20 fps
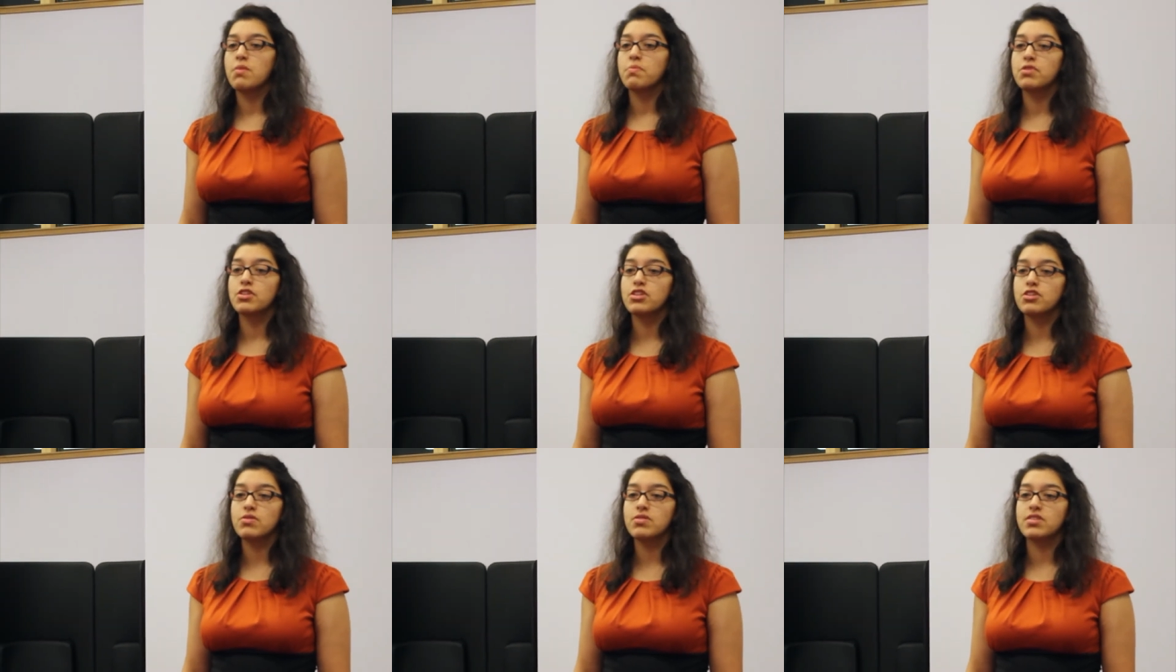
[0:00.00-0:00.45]

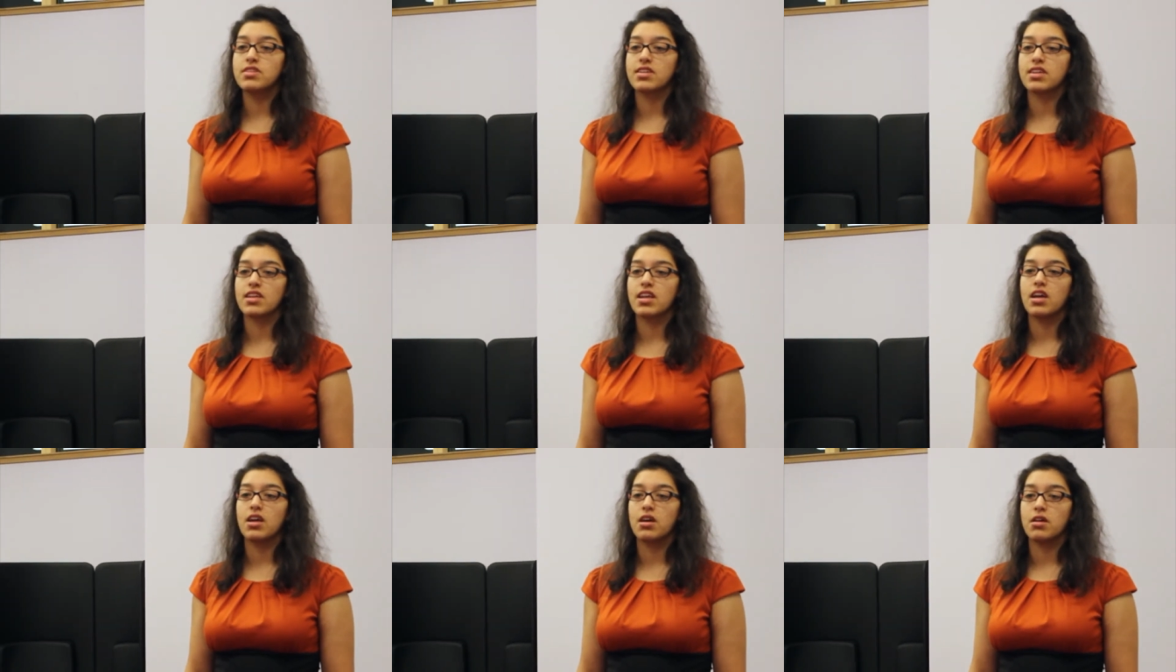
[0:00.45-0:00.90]

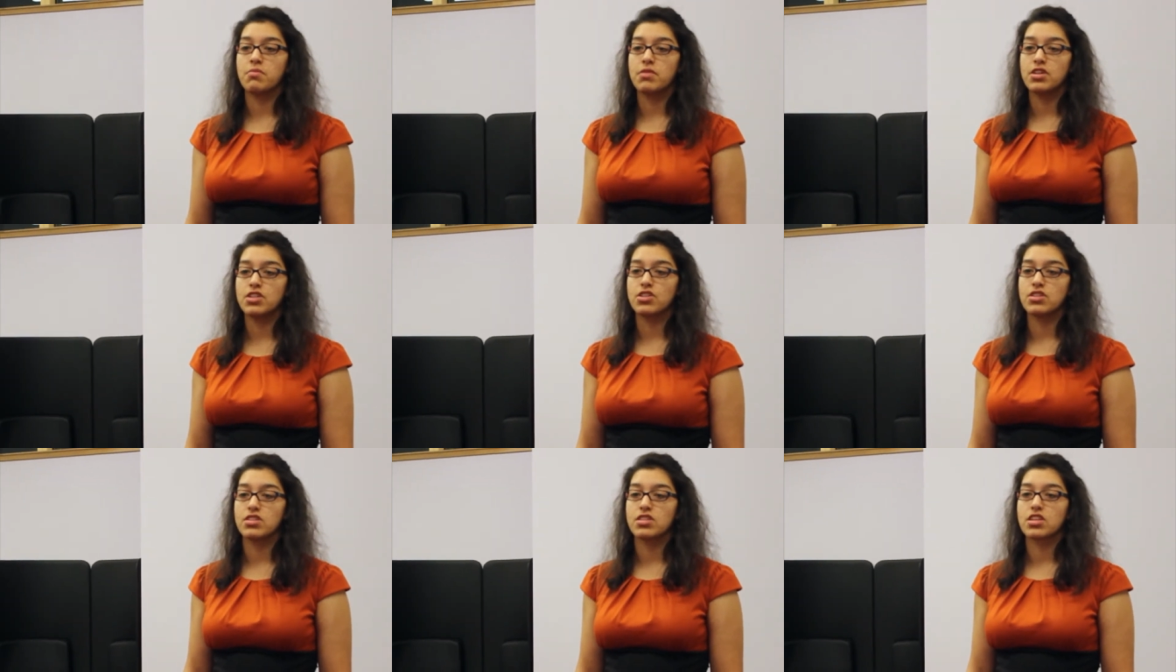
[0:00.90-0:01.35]
producing
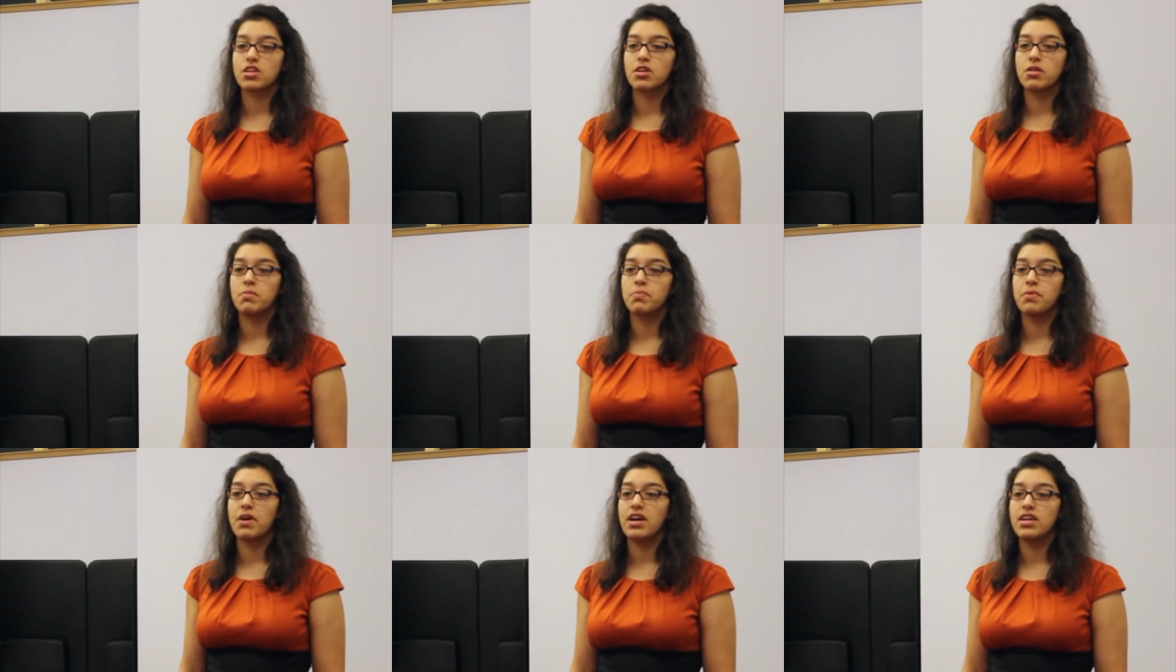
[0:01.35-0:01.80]
emissions
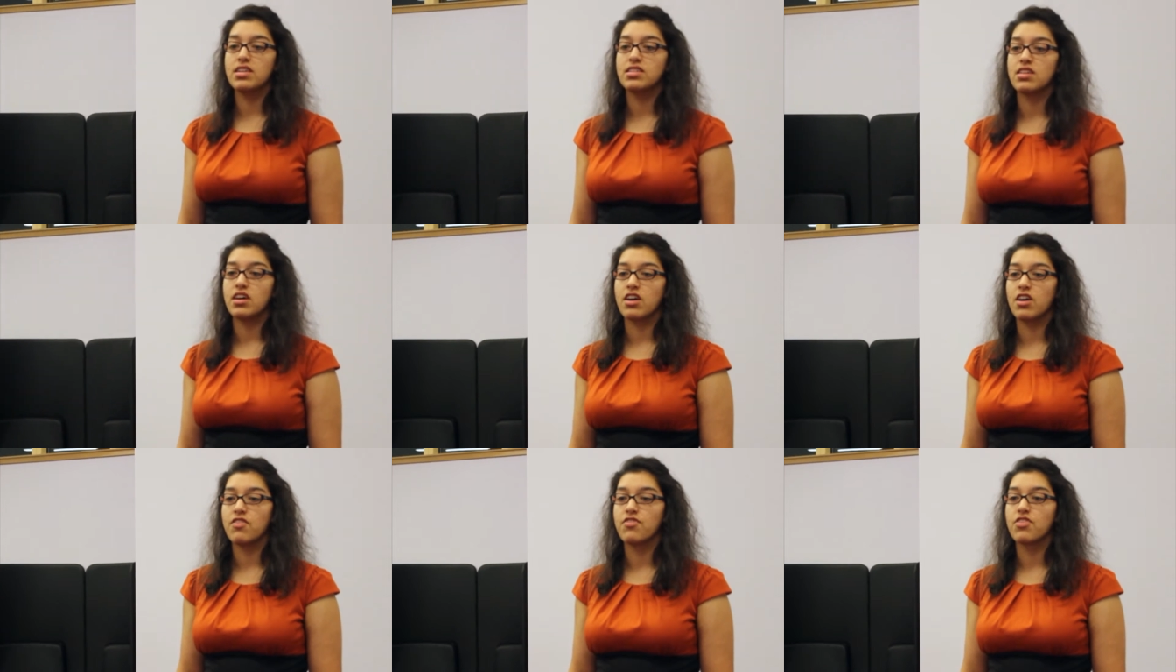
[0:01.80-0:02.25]

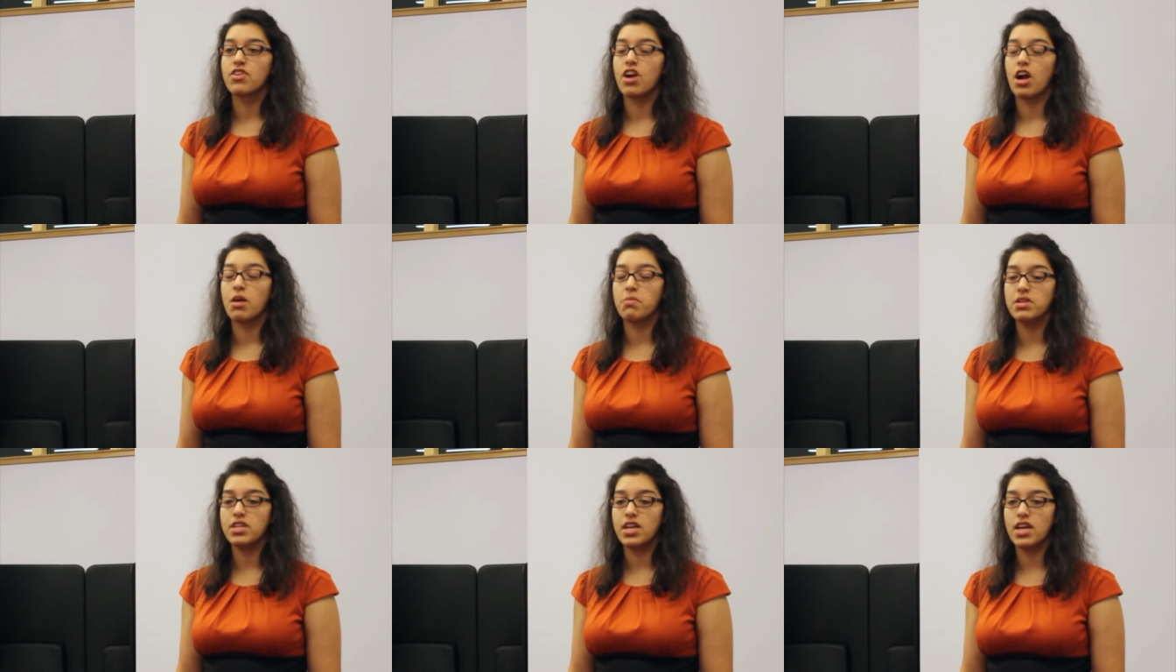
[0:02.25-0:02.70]
comprised of
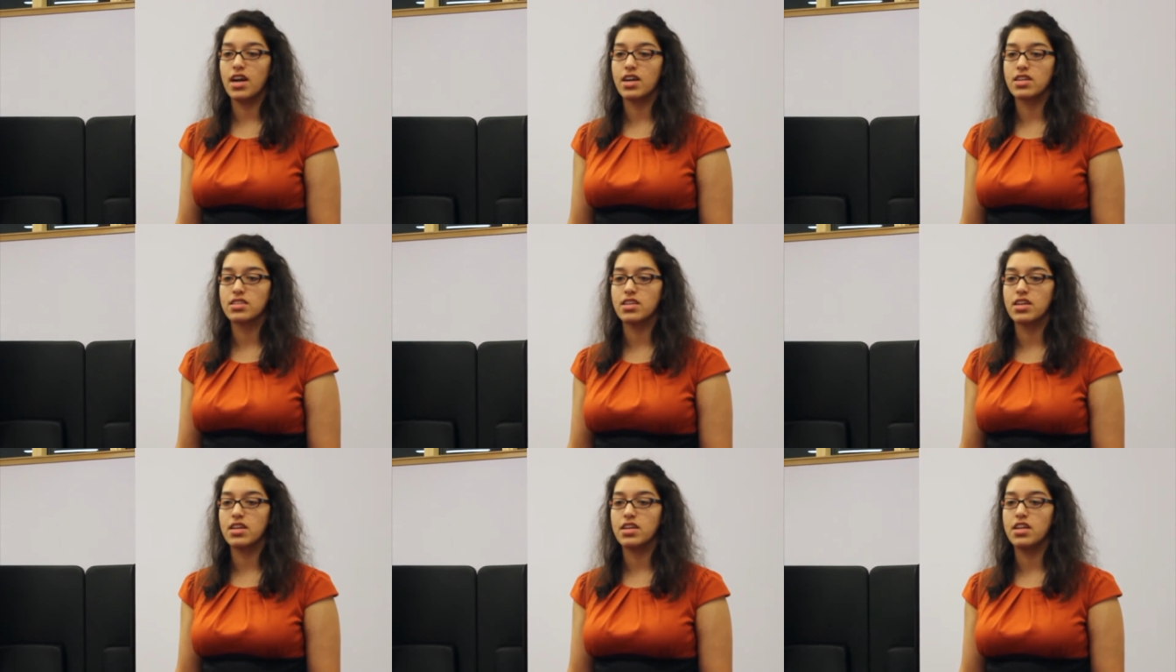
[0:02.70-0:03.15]
carbon
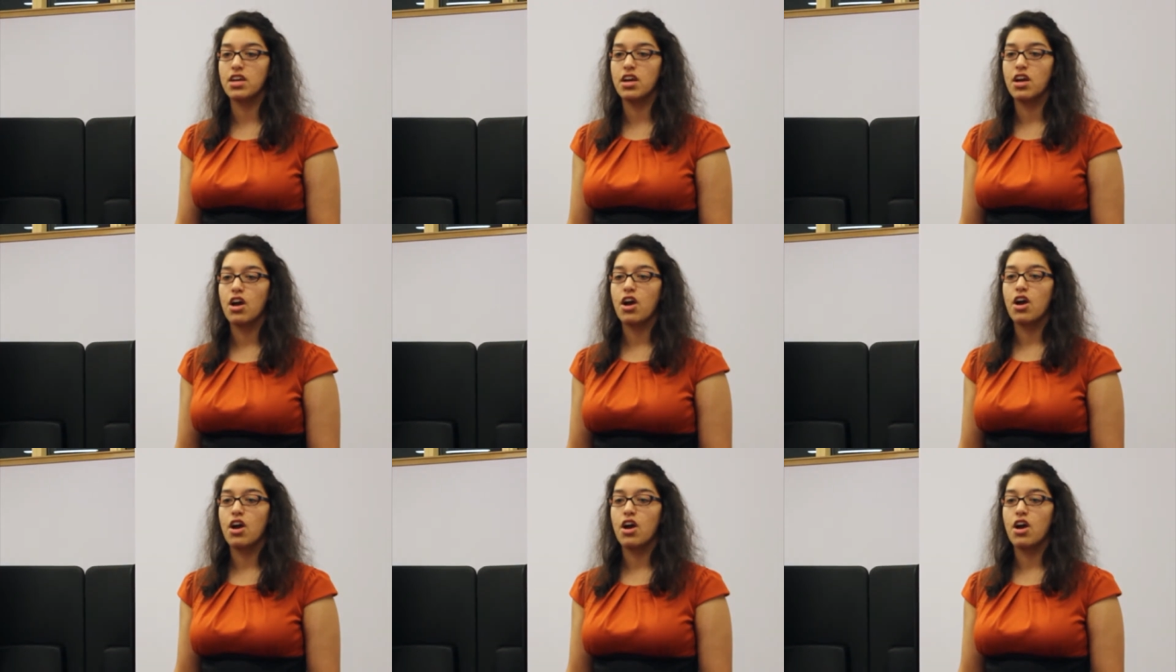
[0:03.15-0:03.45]
dioxide,